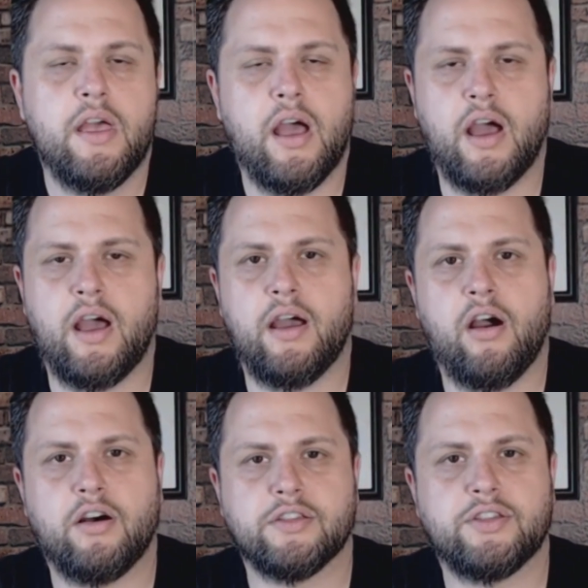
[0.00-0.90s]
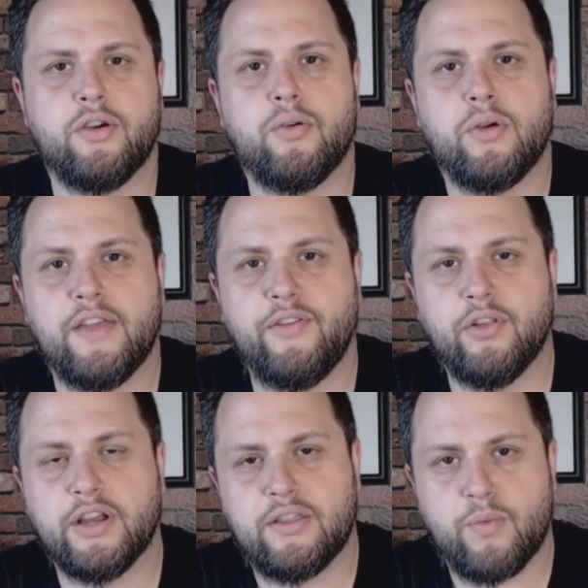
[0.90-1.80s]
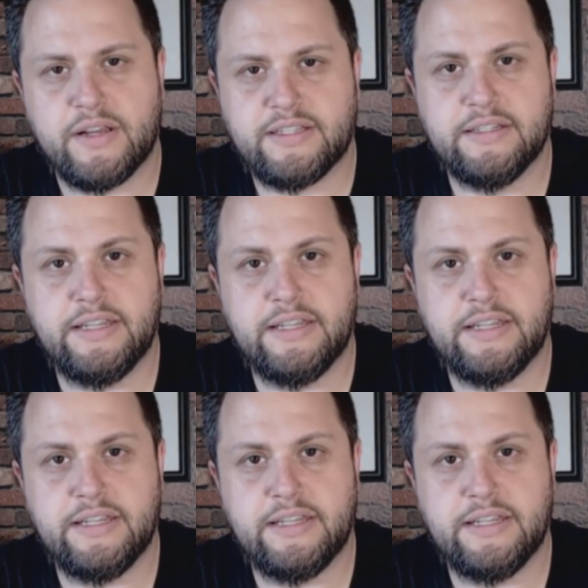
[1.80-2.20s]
Also, if you look at the rest of the